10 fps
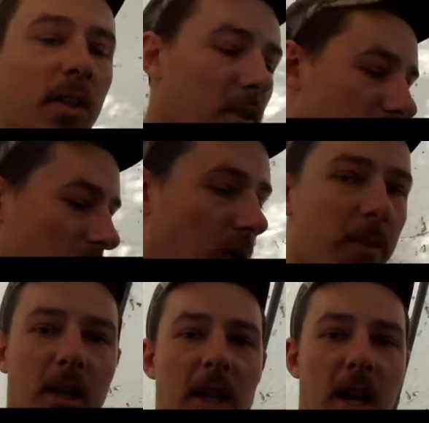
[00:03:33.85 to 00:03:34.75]
do. A little
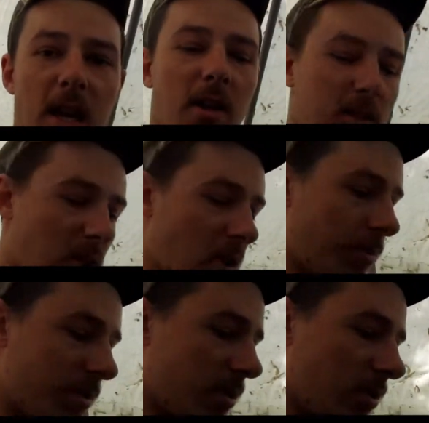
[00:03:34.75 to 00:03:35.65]
bit of heat does
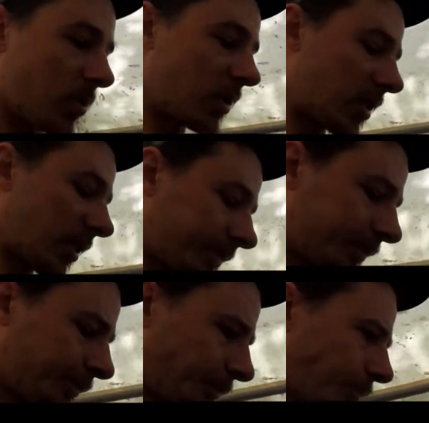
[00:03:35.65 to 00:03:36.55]
help. So
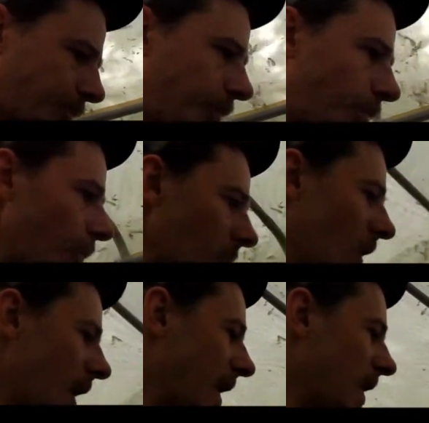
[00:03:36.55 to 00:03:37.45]

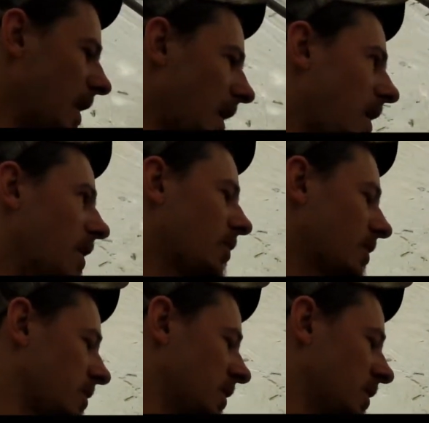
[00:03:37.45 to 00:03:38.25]
yeah, anyway,